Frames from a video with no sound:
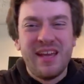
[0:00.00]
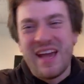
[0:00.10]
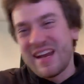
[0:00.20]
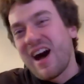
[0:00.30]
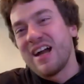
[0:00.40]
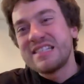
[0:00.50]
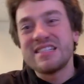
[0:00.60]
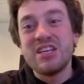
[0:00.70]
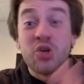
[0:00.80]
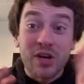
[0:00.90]
And
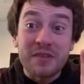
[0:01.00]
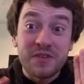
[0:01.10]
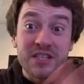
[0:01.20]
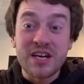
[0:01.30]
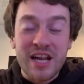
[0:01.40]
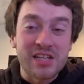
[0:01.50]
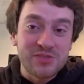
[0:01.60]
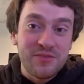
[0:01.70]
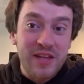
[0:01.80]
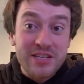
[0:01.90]
honestly, could I figure out how to
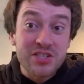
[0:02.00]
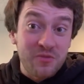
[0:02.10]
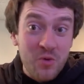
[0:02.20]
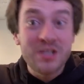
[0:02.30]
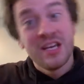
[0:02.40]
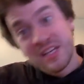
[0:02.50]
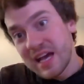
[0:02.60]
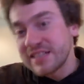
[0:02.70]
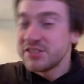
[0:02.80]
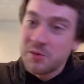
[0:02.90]
reflash the Ford?
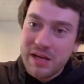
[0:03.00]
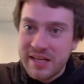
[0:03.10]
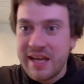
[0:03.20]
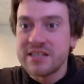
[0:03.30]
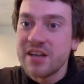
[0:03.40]
Yes. Do I care?